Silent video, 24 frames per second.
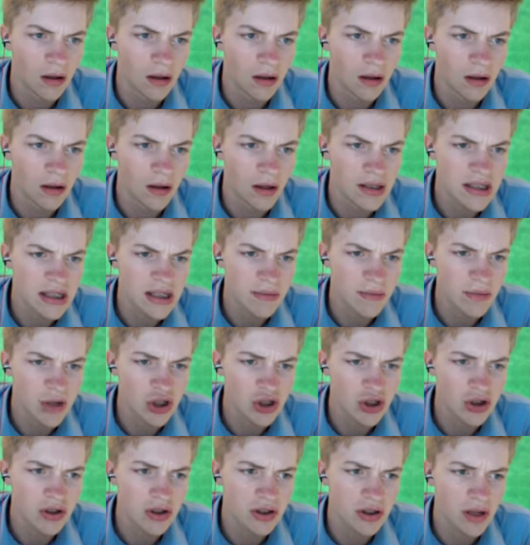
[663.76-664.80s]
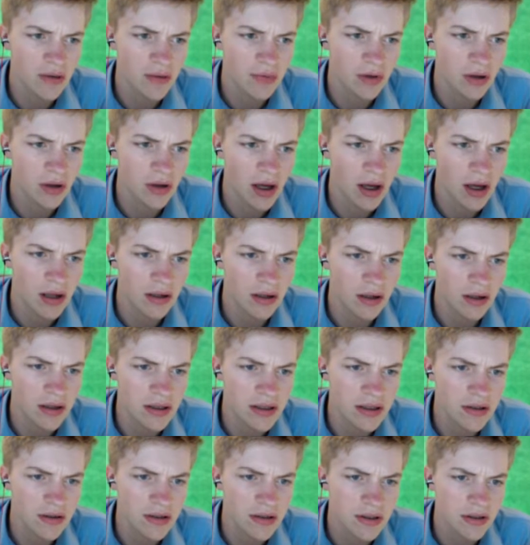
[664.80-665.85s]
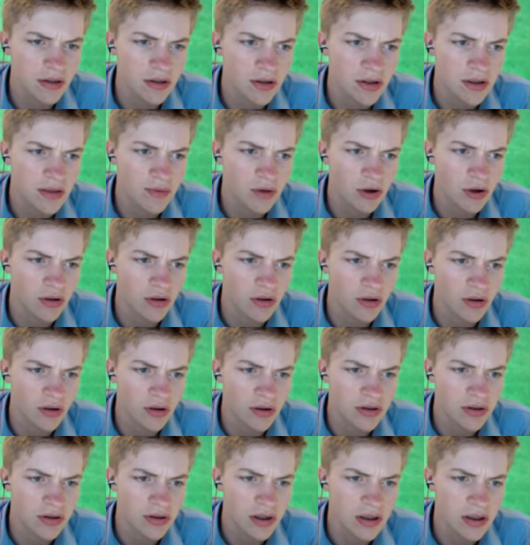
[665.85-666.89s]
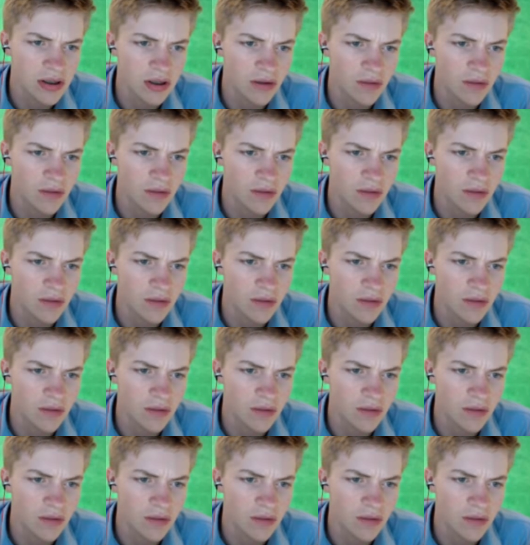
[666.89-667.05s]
Can't see imagining sheep in your head, another series of knocks broke your concentration.